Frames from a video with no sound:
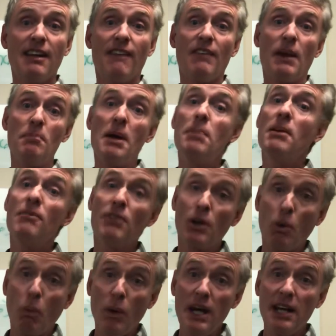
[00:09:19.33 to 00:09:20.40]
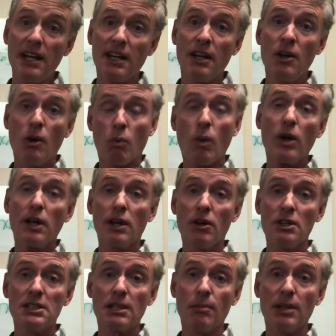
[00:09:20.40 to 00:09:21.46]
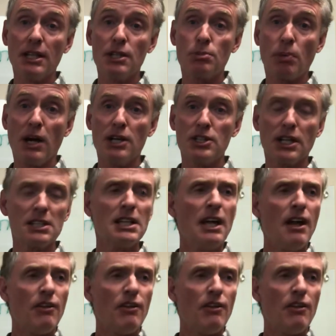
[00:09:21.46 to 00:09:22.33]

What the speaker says: and maybe even a week, working on some of these projects,